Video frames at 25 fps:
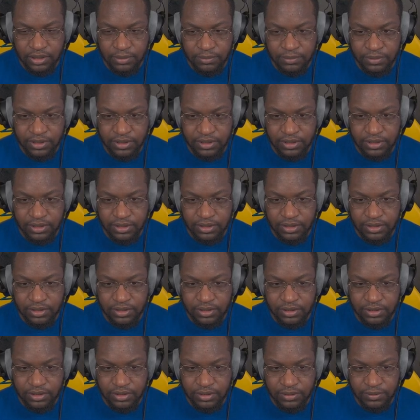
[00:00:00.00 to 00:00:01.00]
I'll put a
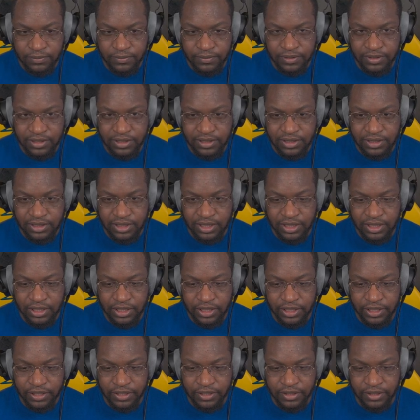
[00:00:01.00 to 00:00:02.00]
Silver Shade
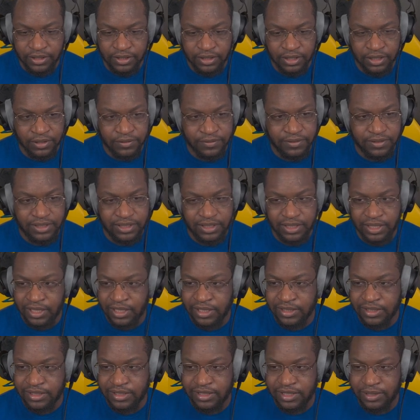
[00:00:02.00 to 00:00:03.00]
here in the off
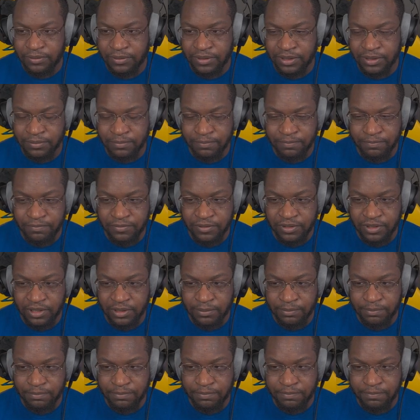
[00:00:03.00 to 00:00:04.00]
chance that we
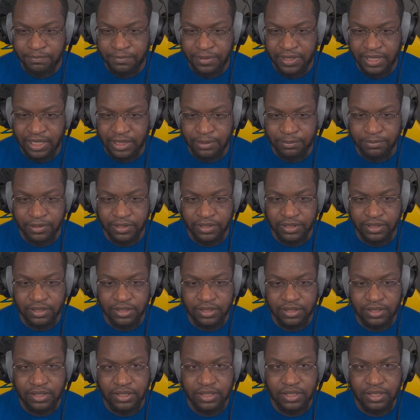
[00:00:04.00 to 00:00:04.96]
draw Piper.